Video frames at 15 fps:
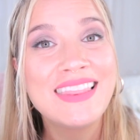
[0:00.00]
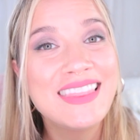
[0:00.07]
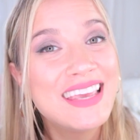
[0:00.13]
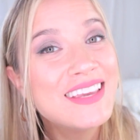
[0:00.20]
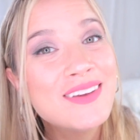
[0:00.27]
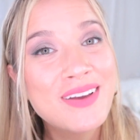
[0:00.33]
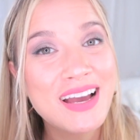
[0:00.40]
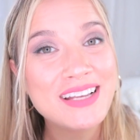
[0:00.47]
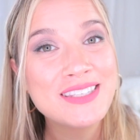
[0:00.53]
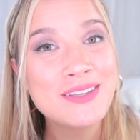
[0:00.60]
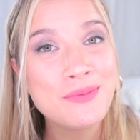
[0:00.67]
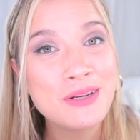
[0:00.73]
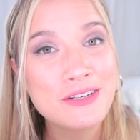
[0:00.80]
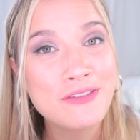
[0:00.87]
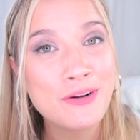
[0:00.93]
Thank you guys so
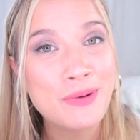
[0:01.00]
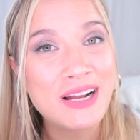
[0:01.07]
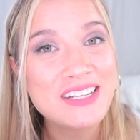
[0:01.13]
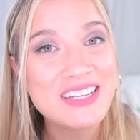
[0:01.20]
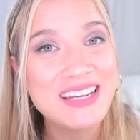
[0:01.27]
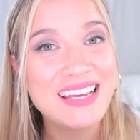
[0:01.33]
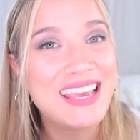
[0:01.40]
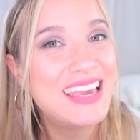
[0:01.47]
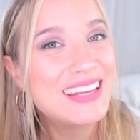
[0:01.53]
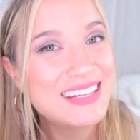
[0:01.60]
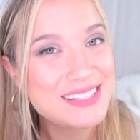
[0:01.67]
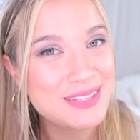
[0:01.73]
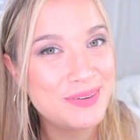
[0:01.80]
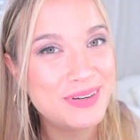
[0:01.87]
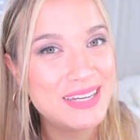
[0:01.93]
much for watching, and as
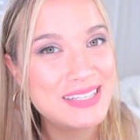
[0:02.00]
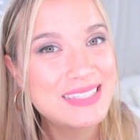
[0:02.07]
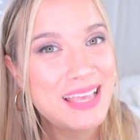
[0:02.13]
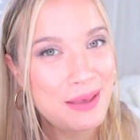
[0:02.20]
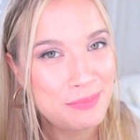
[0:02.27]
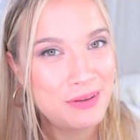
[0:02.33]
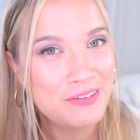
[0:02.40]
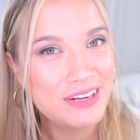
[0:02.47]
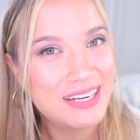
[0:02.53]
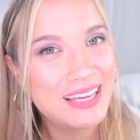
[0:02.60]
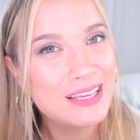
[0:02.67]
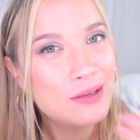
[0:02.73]
always, happy reading.